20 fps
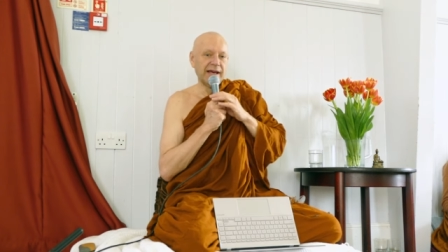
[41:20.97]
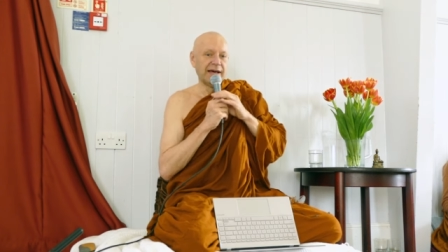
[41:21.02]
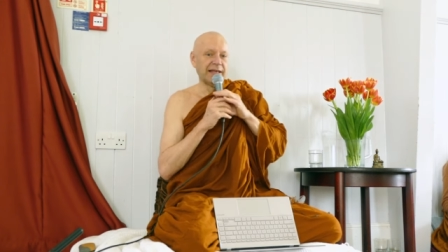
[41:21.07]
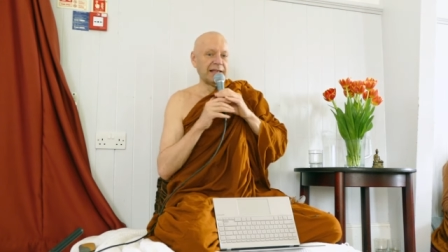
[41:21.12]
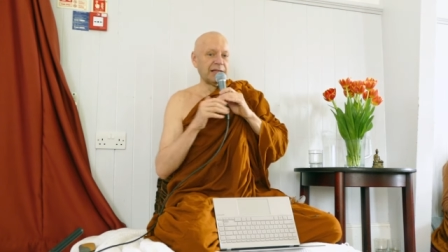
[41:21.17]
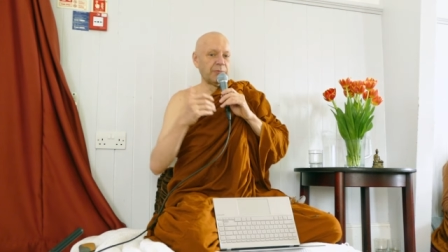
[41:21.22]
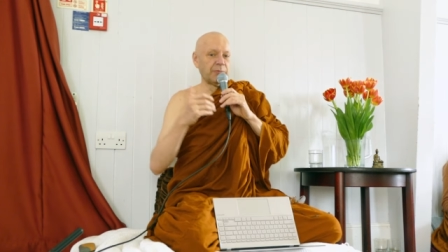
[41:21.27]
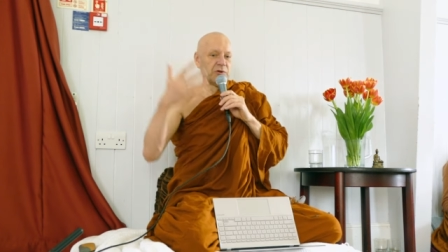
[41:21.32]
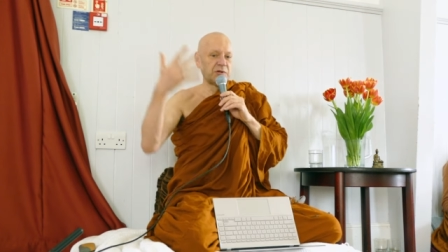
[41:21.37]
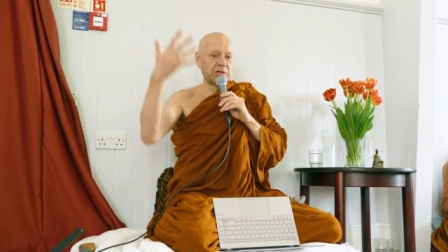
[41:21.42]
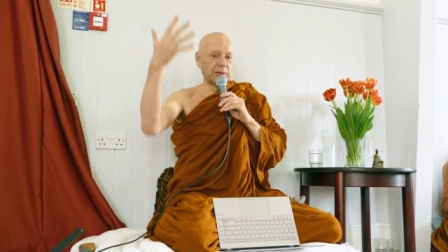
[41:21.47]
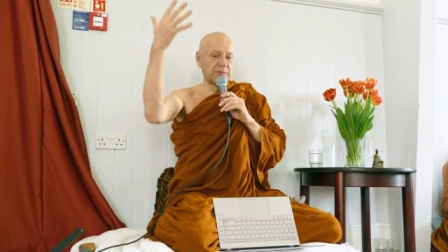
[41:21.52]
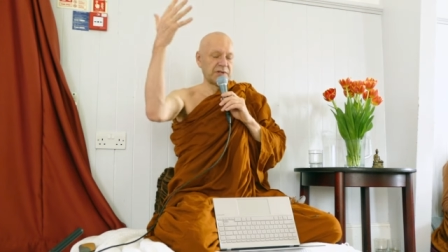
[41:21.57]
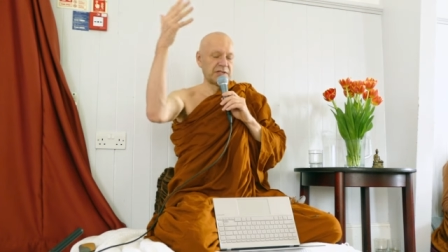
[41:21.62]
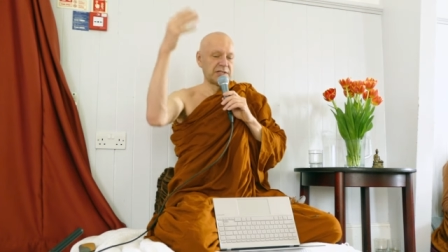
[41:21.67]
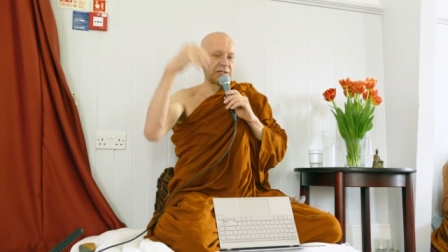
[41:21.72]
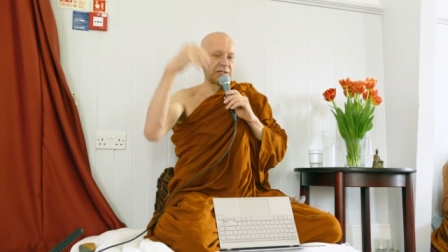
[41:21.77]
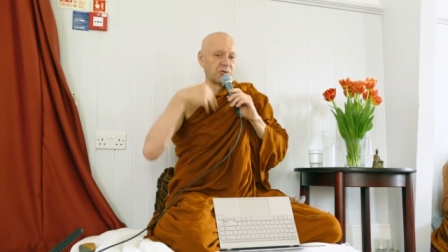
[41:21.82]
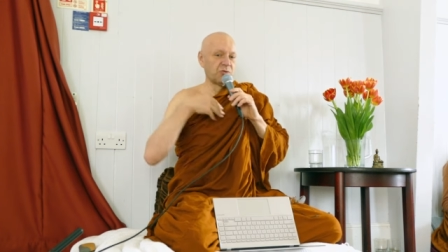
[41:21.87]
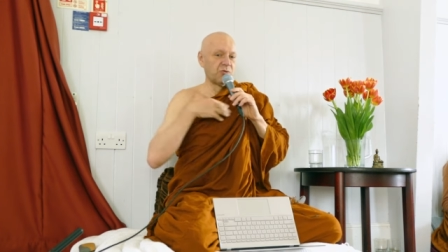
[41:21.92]
and put up a
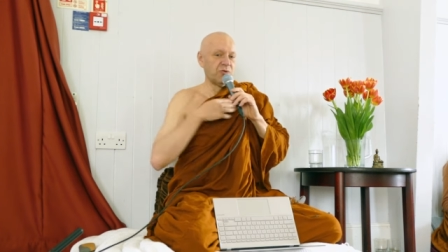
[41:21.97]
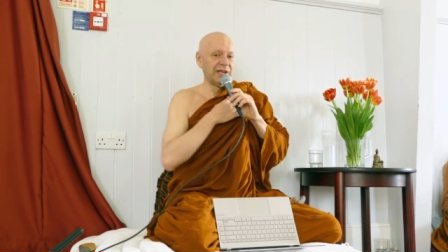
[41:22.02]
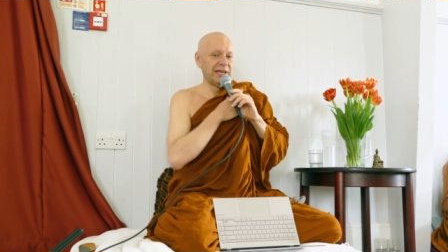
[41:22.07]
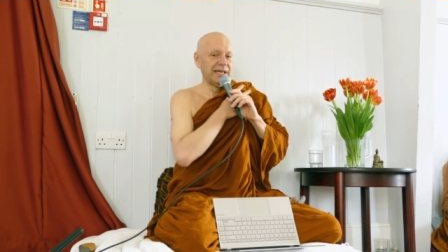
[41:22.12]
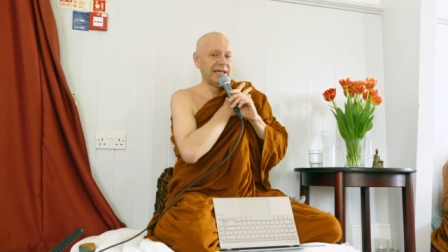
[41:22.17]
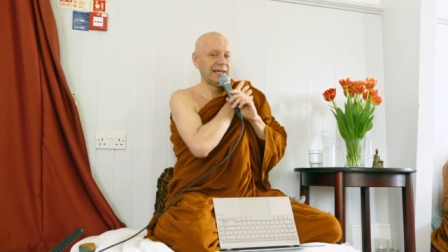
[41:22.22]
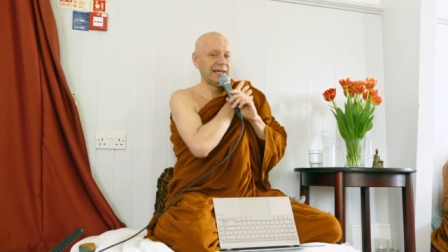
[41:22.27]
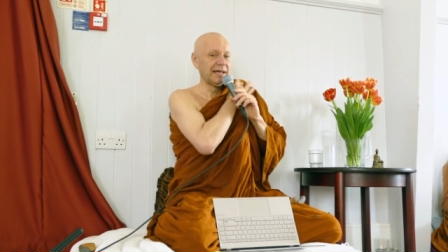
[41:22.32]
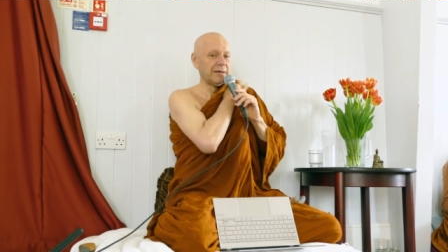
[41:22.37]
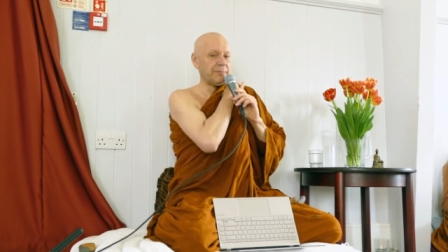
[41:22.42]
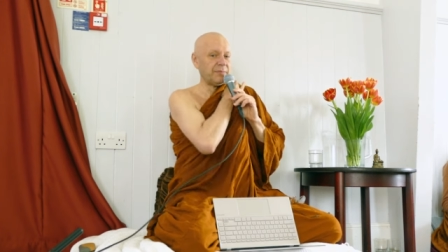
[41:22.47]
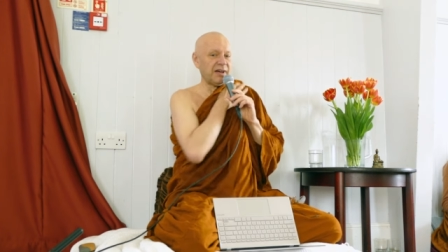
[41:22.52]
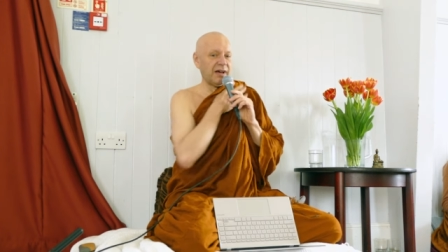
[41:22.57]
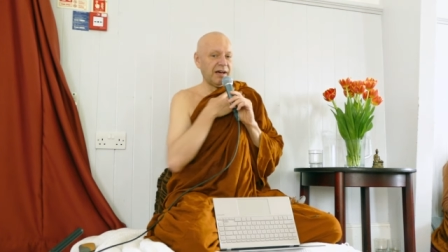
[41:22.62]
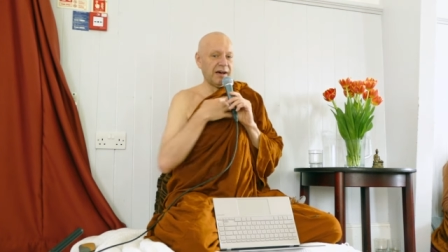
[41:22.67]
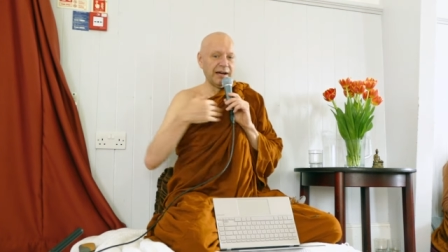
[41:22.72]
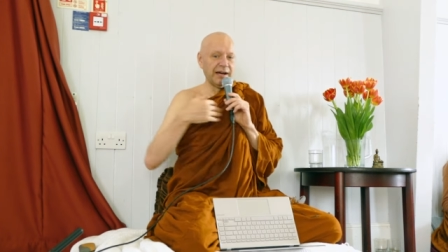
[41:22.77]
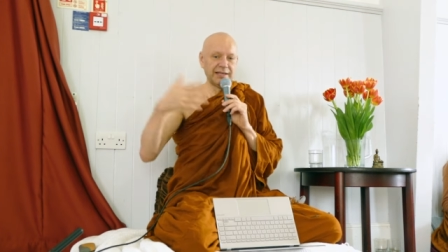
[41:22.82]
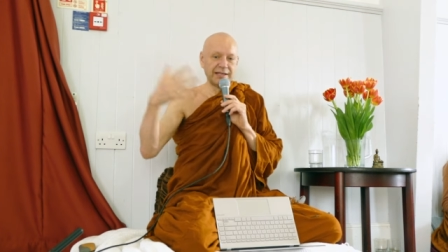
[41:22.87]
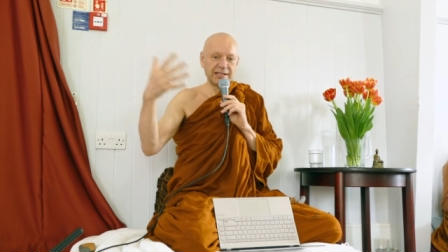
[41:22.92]
screen, and
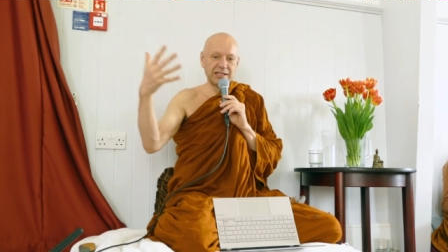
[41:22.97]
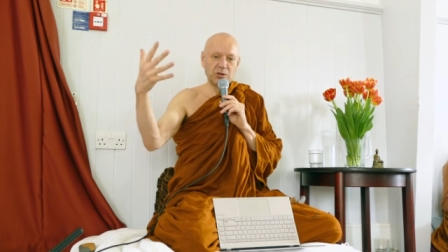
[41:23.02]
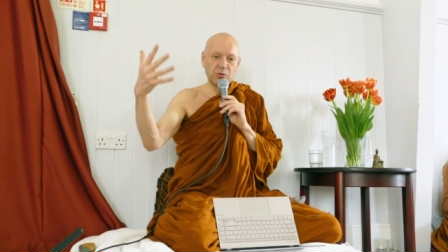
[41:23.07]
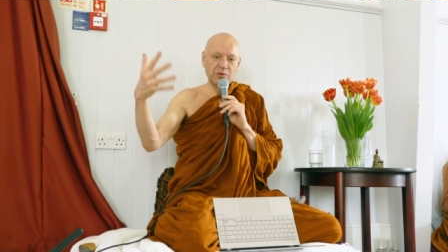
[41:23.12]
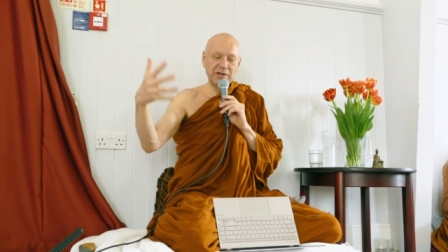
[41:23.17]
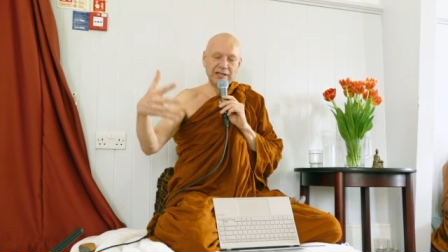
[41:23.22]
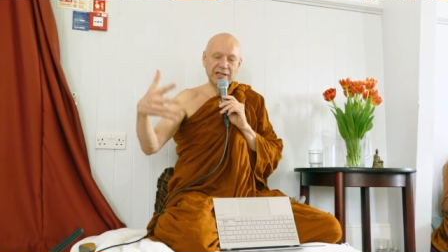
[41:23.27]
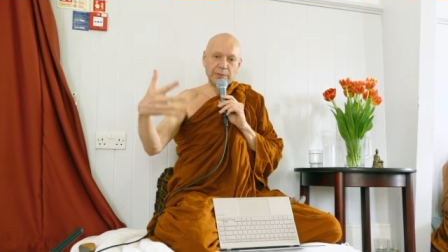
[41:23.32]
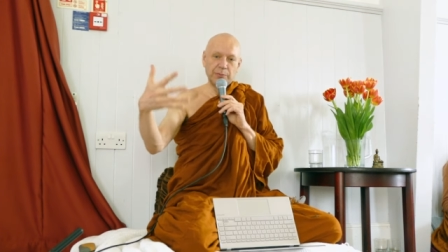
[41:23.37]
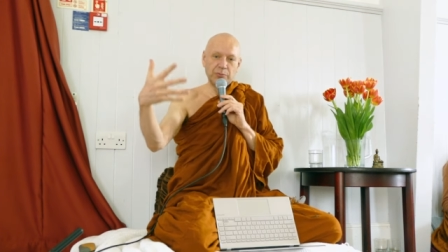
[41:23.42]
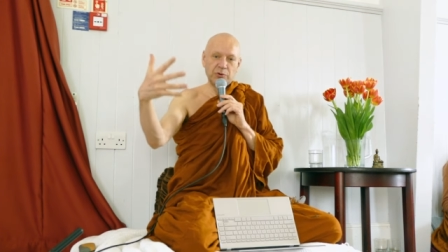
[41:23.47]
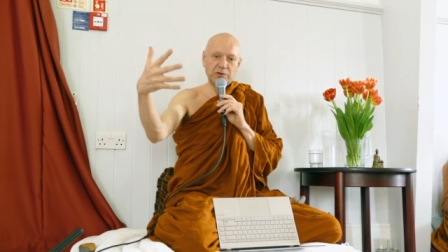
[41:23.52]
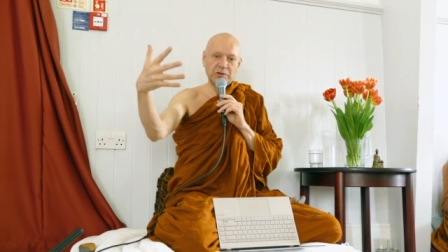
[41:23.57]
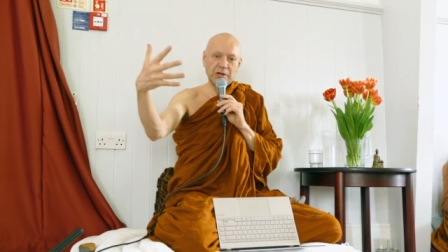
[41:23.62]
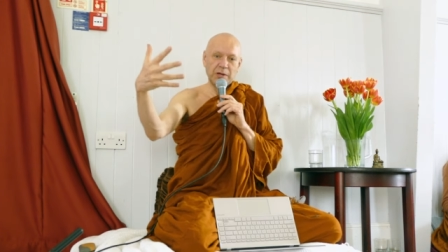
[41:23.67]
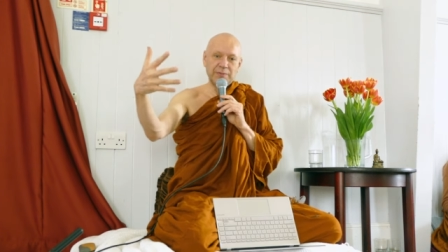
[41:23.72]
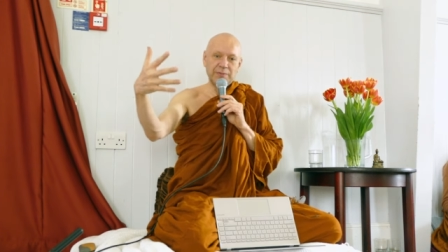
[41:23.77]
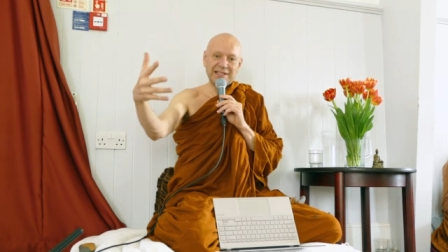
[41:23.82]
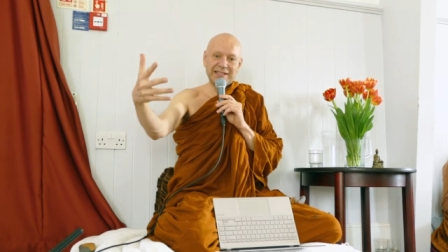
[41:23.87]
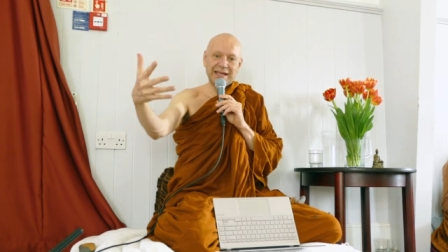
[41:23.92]
behind the screen they put
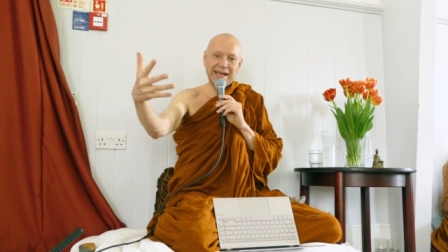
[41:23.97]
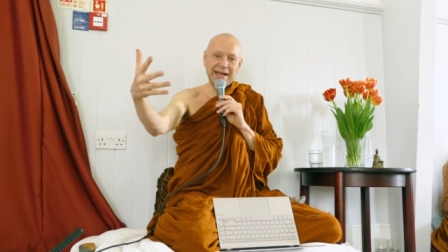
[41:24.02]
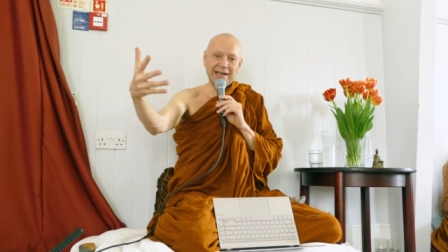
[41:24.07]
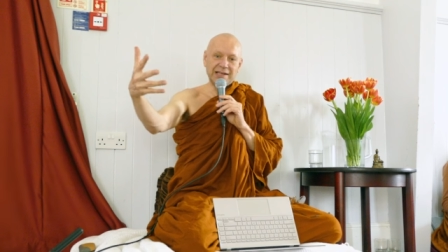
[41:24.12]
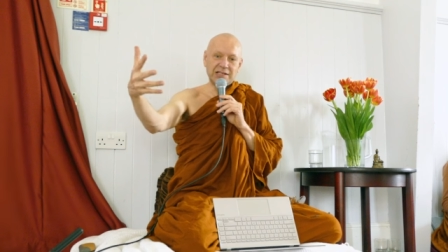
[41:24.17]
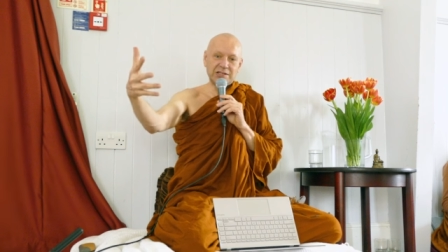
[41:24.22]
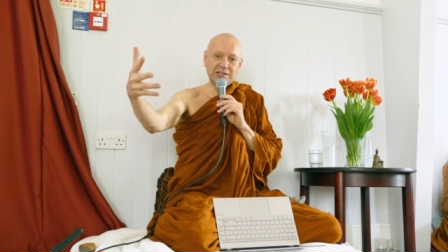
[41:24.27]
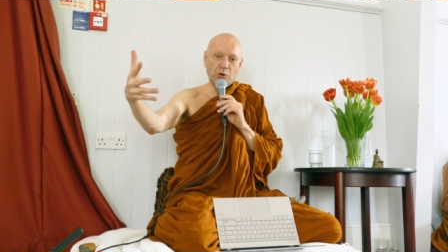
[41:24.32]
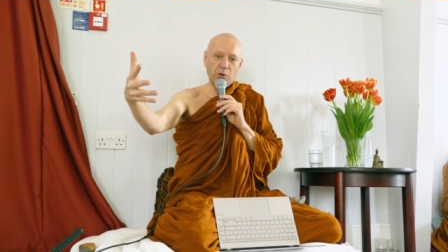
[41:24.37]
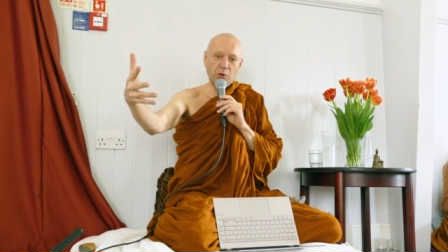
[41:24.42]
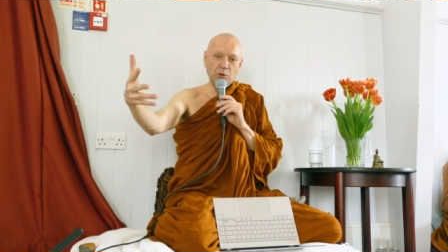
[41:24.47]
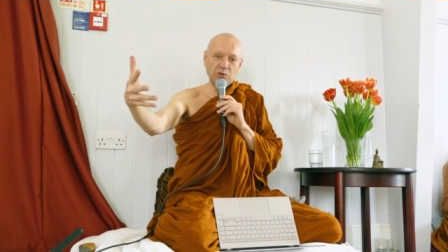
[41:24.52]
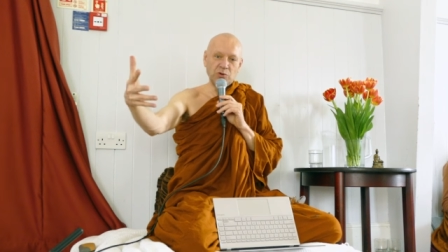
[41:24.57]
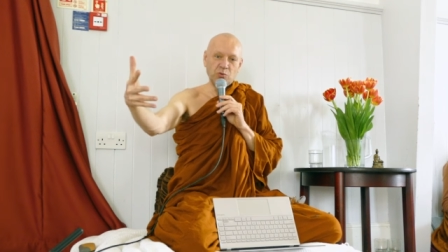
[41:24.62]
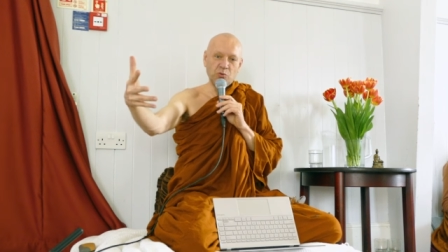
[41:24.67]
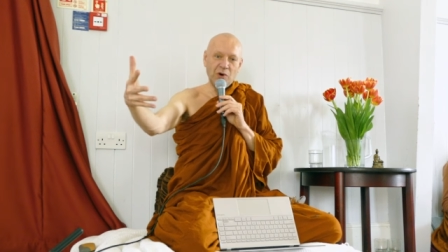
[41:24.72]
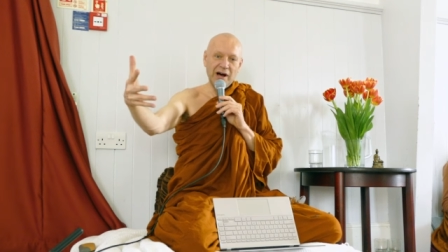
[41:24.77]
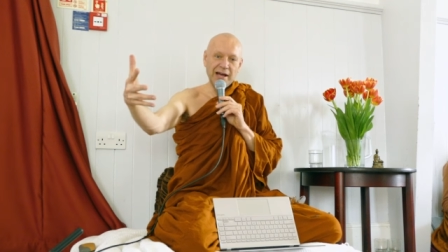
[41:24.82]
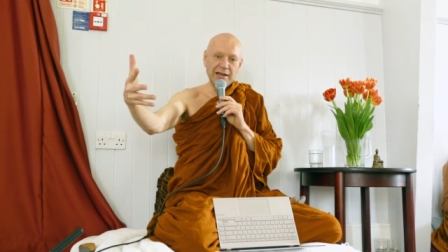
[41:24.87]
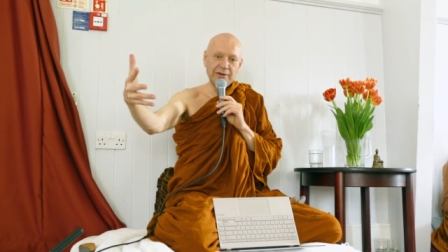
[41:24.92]
up his ex-old
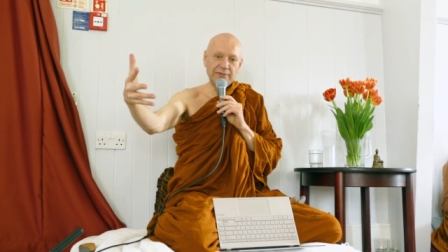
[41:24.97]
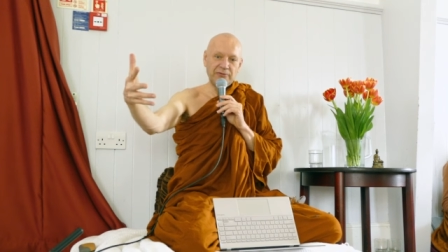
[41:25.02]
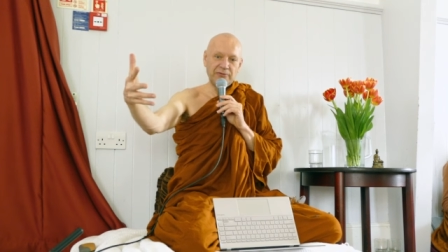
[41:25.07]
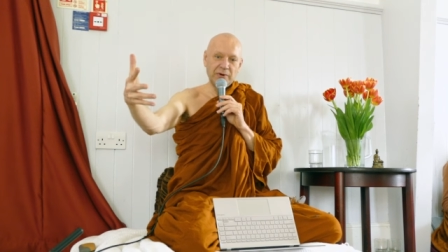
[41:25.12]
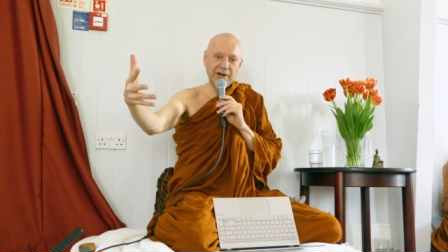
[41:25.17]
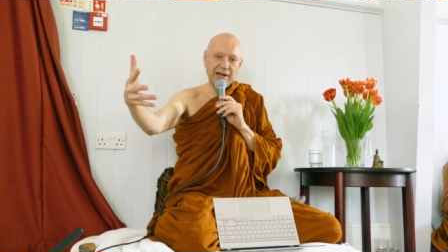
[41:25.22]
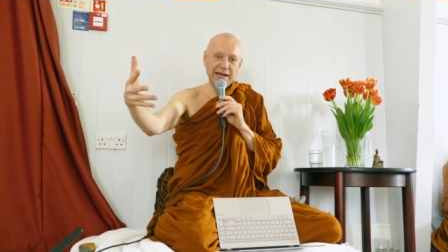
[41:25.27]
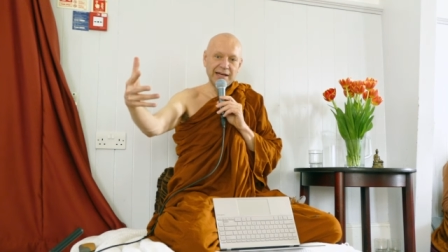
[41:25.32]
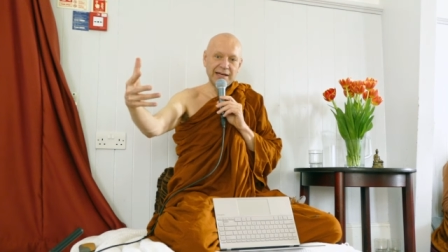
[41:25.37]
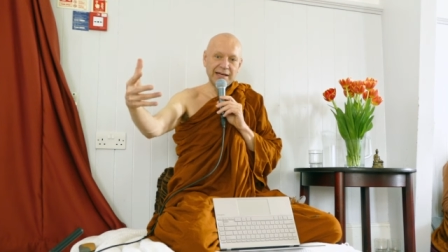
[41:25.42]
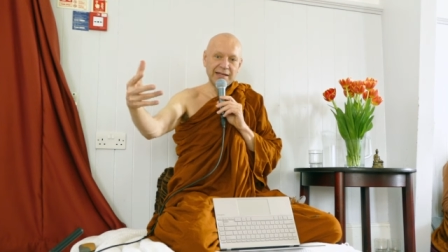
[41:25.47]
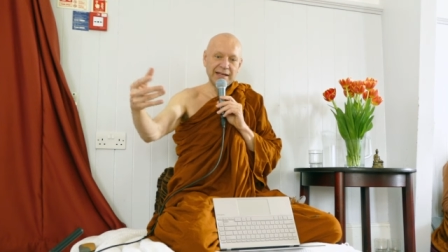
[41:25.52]
wife, right?